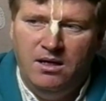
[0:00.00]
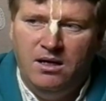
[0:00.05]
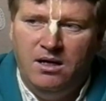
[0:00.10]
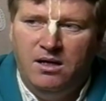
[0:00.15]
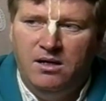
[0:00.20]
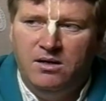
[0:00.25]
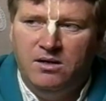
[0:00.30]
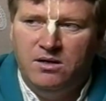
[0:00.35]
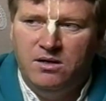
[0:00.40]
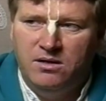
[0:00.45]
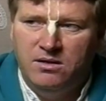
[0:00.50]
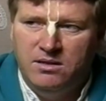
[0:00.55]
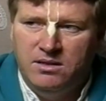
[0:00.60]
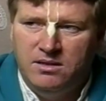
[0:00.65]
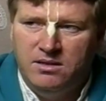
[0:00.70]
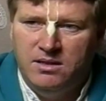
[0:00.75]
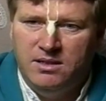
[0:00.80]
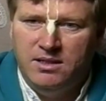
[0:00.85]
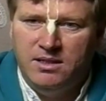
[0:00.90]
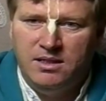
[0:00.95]
And of course,
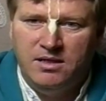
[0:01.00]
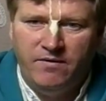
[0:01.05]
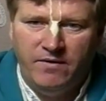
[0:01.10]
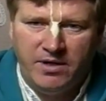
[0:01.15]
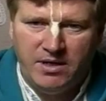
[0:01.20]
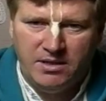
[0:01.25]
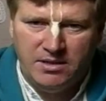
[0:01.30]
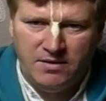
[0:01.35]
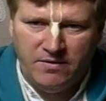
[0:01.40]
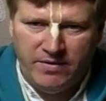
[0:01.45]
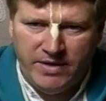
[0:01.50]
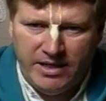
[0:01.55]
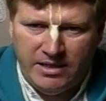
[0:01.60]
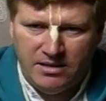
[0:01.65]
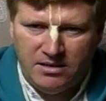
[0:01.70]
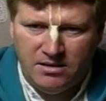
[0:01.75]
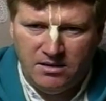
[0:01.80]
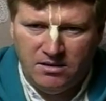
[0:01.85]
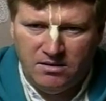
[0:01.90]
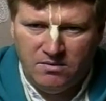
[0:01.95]
the significance of that
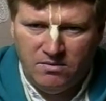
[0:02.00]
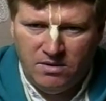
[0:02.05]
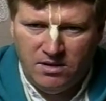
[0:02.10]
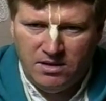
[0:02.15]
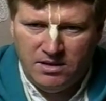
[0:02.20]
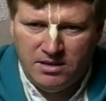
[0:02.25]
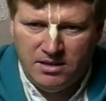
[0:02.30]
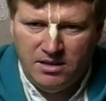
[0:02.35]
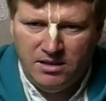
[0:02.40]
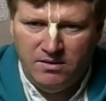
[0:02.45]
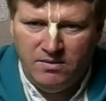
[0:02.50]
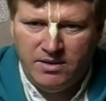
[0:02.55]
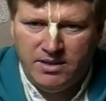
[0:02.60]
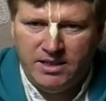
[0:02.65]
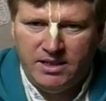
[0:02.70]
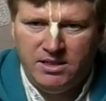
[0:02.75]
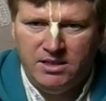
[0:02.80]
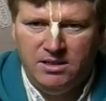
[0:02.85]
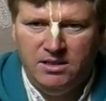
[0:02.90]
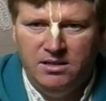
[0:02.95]
song was that he was
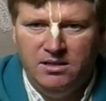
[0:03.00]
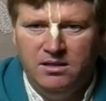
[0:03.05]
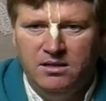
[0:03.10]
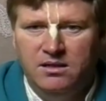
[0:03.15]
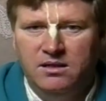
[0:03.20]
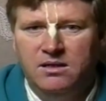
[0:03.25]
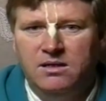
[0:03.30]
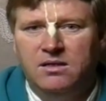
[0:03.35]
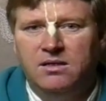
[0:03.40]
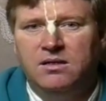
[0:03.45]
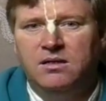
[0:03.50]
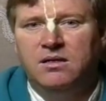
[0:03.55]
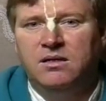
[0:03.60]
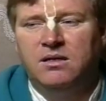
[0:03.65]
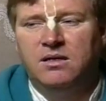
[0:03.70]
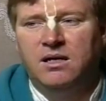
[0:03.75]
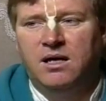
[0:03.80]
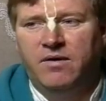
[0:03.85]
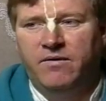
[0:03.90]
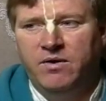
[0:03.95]
actually
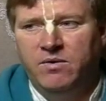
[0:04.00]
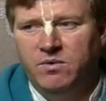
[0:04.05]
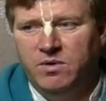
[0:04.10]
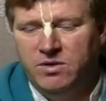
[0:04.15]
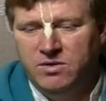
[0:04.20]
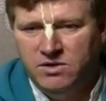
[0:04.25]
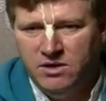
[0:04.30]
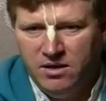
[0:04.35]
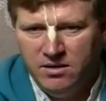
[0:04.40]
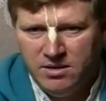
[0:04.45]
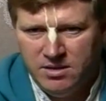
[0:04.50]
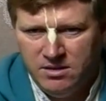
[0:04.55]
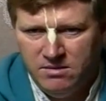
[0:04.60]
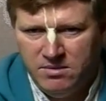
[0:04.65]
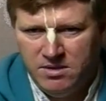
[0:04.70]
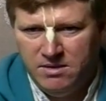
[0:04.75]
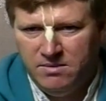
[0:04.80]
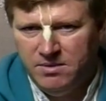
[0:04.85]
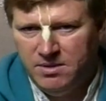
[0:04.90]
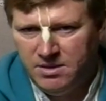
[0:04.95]
having withdrawal
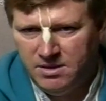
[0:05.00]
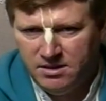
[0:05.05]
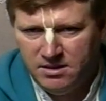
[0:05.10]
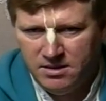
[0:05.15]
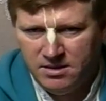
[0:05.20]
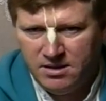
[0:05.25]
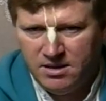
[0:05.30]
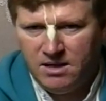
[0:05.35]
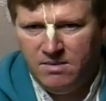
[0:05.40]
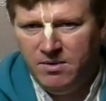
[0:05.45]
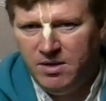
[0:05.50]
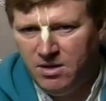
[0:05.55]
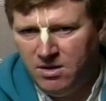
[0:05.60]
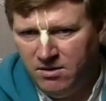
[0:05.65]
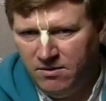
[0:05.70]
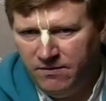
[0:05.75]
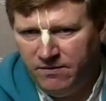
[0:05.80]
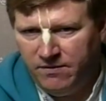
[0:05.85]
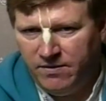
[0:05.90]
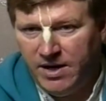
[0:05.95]
symptoms coming
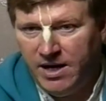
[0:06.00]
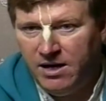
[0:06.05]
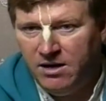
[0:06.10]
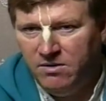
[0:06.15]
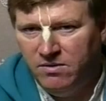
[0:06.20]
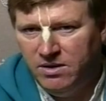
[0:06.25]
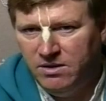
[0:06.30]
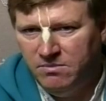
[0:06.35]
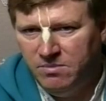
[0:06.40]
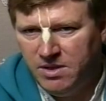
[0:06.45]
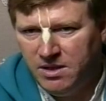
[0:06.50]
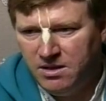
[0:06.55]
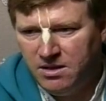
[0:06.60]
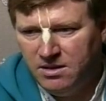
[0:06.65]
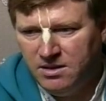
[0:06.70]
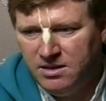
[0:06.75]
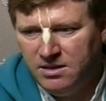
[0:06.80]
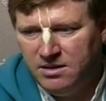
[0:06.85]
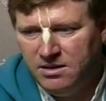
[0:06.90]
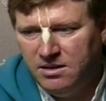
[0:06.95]
off heroin
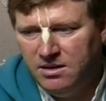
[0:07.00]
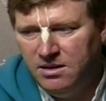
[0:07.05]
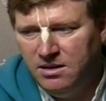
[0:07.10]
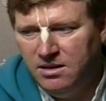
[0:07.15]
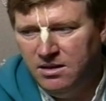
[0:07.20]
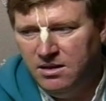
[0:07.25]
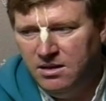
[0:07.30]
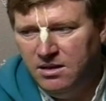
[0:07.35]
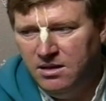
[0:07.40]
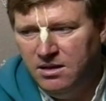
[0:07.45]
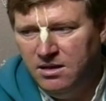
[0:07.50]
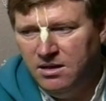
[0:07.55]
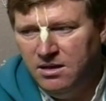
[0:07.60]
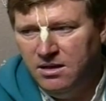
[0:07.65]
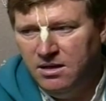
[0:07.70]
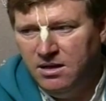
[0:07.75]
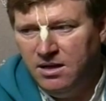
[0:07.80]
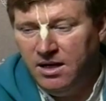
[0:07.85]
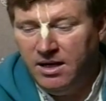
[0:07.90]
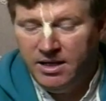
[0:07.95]
because,
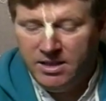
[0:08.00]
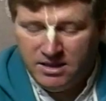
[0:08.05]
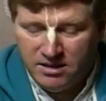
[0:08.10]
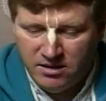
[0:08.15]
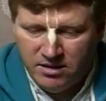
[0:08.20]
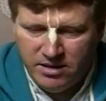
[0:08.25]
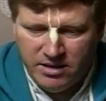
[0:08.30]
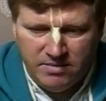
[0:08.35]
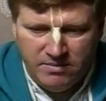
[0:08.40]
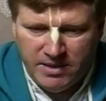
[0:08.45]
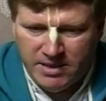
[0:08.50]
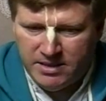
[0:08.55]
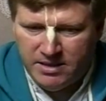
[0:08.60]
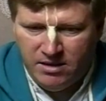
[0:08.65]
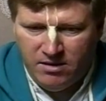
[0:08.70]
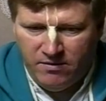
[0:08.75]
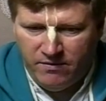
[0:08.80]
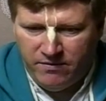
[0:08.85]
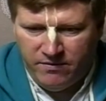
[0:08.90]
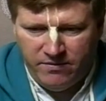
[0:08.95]
and I saw this
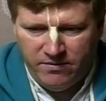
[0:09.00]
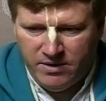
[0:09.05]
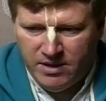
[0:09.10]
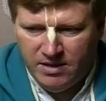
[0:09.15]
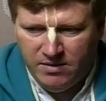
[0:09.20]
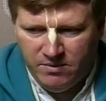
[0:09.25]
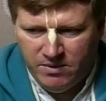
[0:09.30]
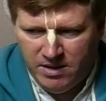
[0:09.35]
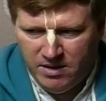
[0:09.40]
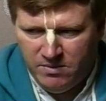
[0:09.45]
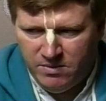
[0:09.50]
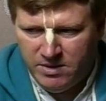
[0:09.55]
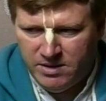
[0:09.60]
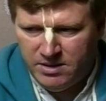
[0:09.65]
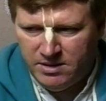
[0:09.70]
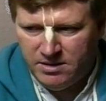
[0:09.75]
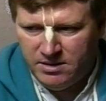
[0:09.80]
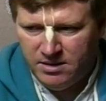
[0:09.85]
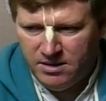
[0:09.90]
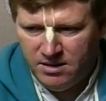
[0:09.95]
myself, he
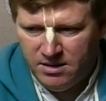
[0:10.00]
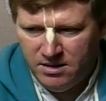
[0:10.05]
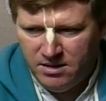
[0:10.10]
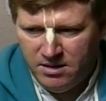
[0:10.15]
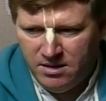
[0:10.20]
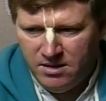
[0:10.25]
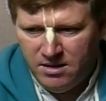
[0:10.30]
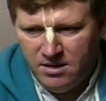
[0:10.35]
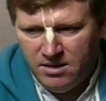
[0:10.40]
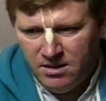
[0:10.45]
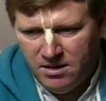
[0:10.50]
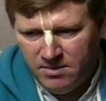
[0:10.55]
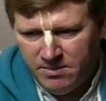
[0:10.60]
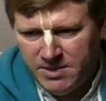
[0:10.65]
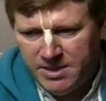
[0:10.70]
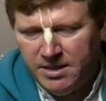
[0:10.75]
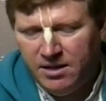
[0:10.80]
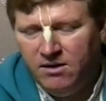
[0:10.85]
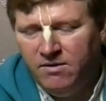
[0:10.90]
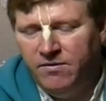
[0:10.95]
was,
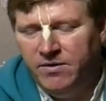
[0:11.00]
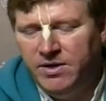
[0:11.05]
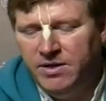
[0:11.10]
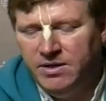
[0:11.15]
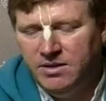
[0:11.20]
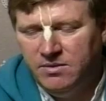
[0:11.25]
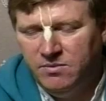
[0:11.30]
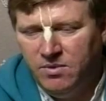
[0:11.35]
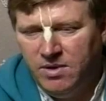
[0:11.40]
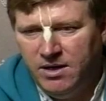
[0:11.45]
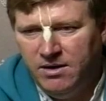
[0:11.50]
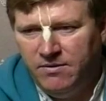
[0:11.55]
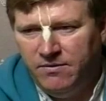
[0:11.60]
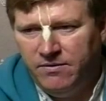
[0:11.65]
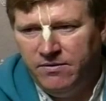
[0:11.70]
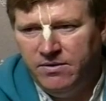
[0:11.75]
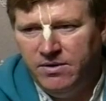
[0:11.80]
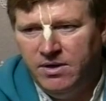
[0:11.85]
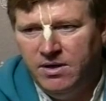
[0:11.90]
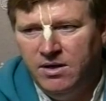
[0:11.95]
himself and his
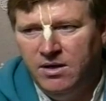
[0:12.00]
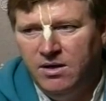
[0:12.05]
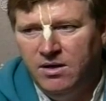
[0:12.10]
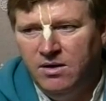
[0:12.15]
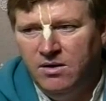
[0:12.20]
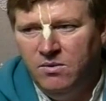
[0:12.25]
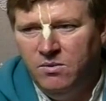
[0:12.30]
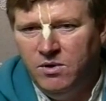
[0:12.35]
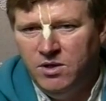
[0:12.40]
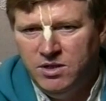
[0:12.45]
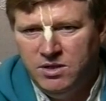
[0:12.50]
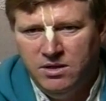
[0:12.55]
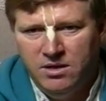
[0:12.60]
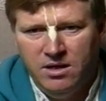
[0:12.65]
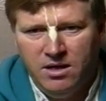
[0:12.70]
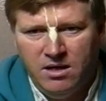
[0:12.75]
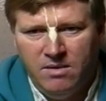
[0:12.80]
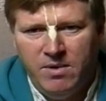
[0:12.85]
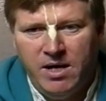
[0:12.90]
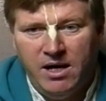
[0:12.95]
wife were
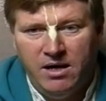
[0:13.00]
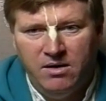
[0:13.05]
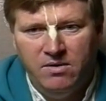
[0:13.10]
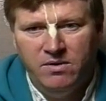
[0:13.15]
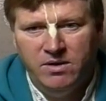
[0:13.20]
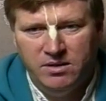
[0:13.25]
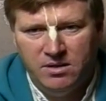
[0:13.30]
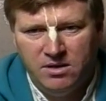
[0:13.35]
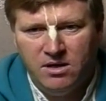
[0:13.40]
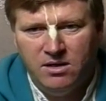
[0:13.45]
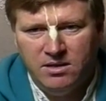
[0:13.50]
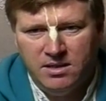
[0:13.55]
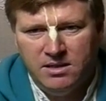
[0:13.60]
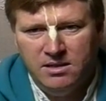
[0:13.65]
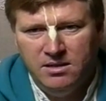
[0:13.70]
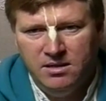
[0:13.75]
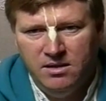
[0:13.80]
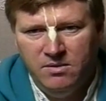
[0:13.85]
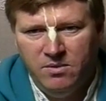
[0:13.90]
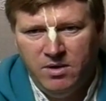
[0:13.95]
shooting up heroin
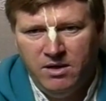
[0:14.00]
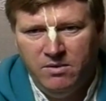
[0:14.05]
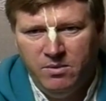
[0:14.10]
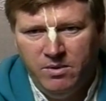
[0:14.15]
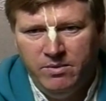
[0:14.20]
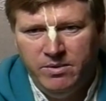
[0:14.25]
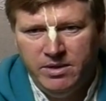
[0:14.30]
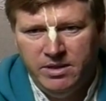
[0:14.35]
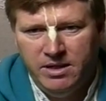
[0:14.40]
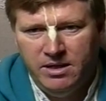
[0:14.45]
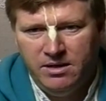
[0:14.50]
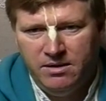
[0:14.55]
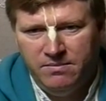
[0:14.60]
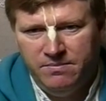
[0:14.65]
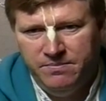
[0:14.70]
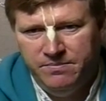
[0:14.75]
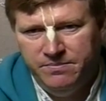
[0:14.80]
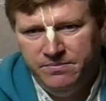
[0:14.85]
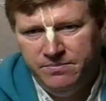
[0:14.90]
constantly while we were there.